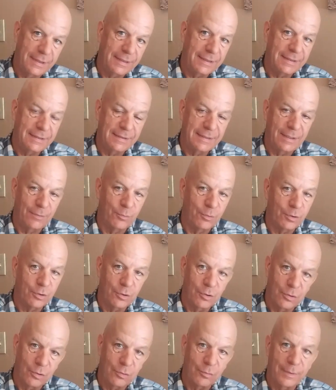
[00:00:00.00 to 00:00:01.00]
thinking that we're
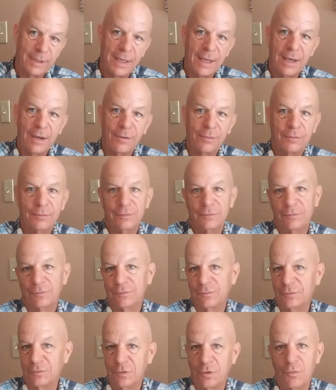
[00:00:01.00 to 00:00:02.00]
going around,
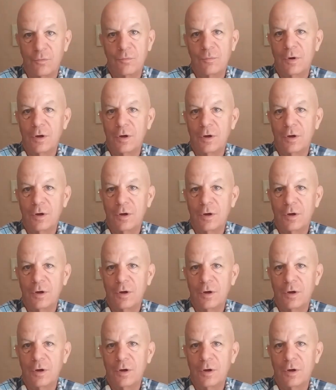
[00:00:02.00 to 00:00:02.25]
oh,